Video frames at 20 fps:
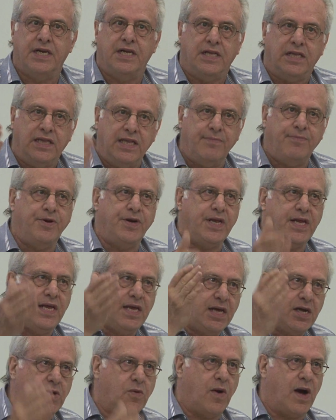
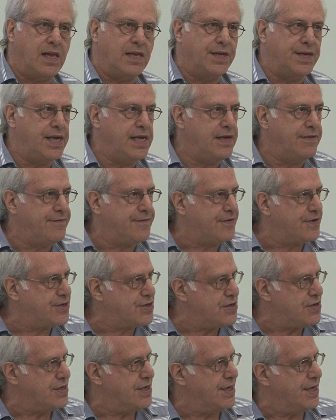liberty, equality, and
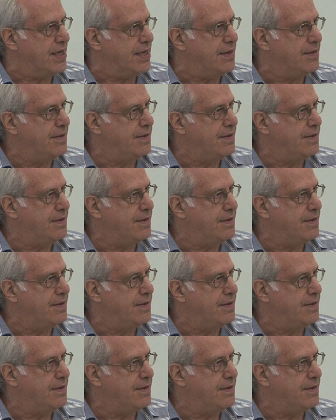fraternity.